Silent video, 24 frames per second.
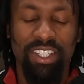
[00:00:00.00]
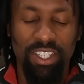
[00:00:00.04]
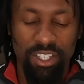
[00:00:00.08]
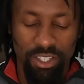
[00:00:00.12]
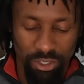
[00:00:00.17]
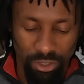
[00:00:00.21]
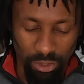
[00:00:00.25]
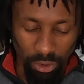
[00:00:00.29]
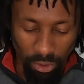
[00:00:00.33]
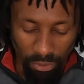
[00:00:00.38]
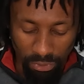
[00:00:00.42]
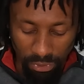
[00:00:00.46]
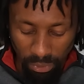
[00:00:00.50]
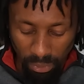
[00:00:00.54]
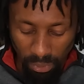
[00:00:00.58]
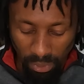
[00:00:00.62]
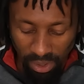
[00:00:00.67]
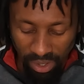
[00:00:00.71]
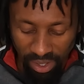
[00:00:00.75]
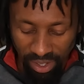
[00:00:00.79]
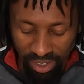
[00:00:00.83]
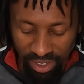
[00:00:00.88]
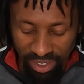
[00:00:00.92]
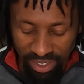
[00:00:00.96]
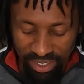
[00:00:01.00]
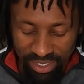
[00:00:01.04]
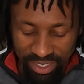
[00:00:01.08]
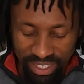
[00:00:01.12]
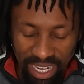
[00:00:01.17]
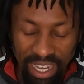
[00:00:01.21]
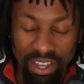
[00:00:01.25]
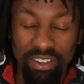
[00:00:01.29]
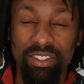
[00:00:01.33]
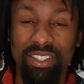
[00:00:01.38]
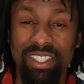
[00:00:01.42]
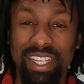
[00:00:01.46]
So if you want to
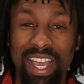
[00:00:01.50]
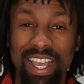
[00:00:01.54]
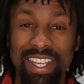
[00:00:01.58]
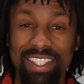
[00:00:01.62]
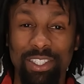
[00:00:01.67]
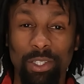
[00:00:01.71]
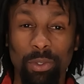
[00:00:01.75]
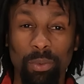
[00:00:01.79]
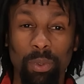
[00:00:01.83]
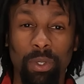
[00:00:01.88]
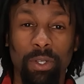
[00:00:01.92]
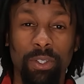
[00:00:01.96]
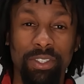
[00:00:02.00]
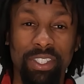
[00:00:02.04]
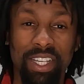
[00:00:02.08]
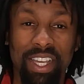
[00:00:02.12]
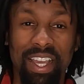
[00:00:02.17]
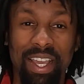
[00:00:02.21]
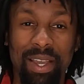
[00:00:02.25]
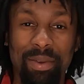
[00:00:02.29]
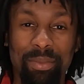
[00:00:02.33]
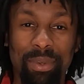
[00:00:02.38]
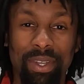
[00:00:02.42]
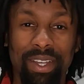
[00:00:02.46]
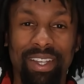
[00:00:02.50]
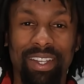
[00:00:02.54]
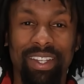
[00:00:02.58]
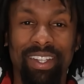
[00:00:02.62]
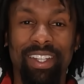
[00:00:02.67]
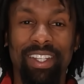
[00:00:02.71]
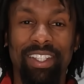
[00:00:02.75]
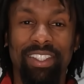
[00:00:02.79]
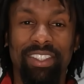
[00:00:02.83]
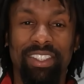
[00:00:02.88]
downsize in the wintertime to